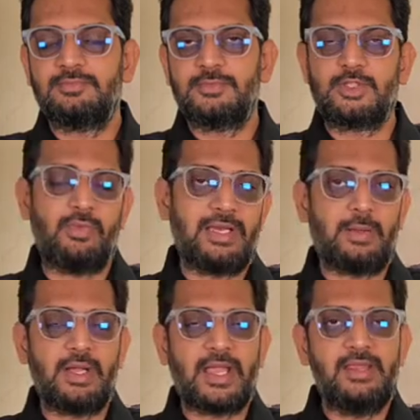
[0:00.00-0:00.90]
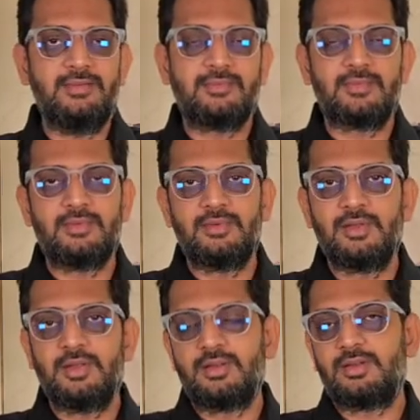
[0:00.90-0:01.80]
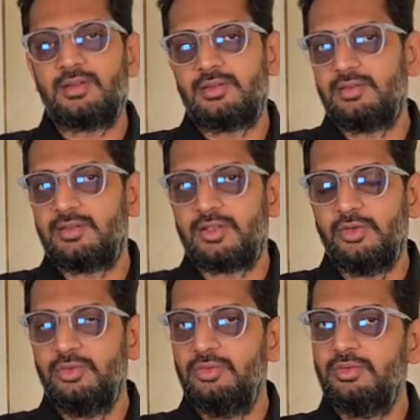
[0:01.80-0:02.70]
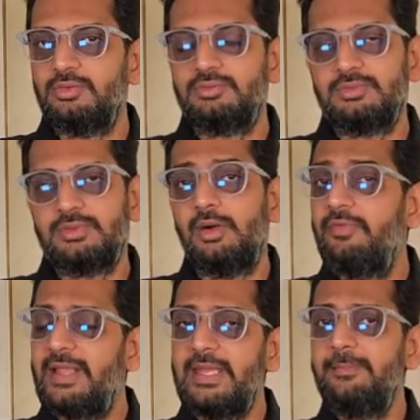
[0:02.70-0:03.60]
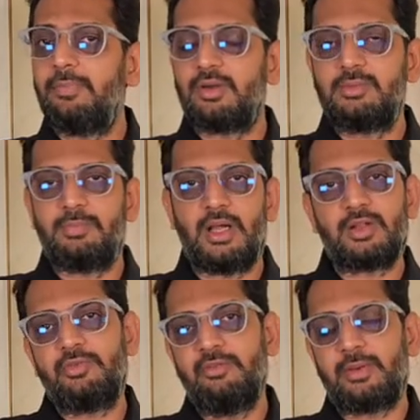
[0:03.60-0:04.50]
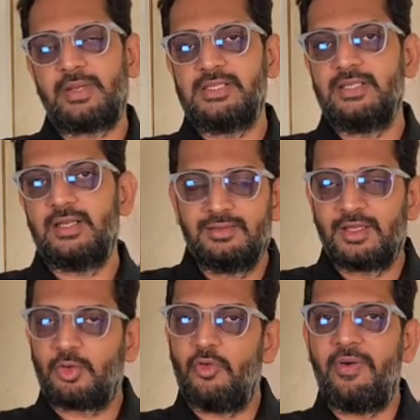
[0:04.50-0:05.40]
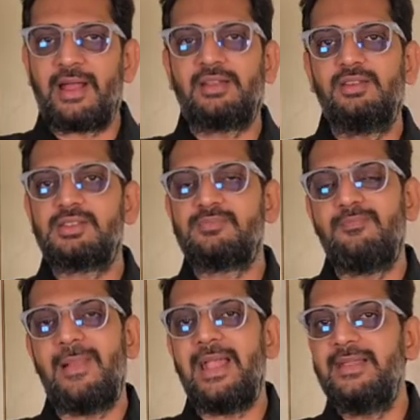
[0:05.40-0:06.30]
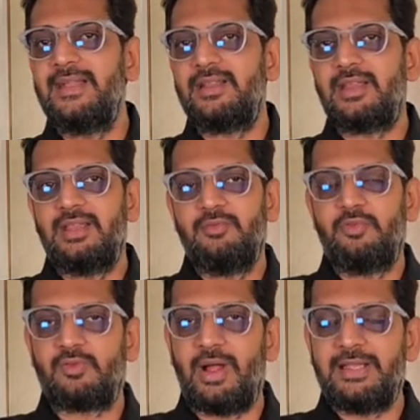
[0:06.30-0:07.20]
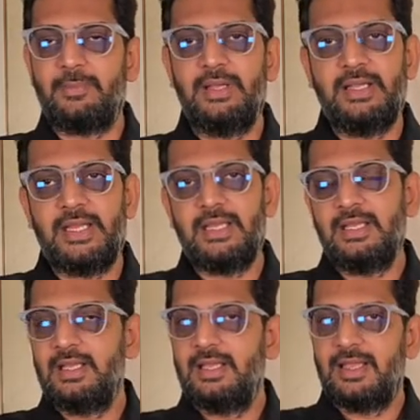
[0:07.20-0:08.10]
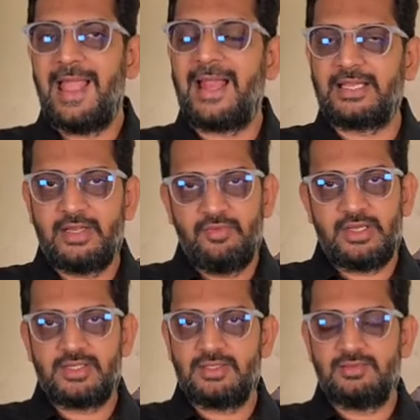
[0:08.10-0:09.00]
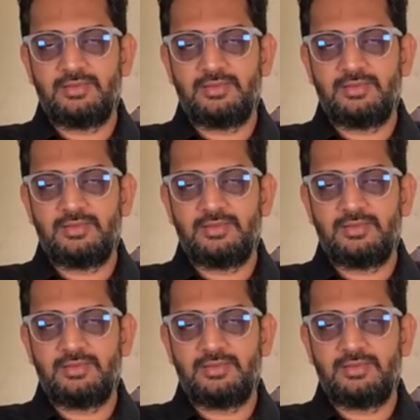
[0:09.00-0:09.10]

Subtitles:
So welcome again to a very important part of our presentation. The cofactors mandatory for vitamin D activation,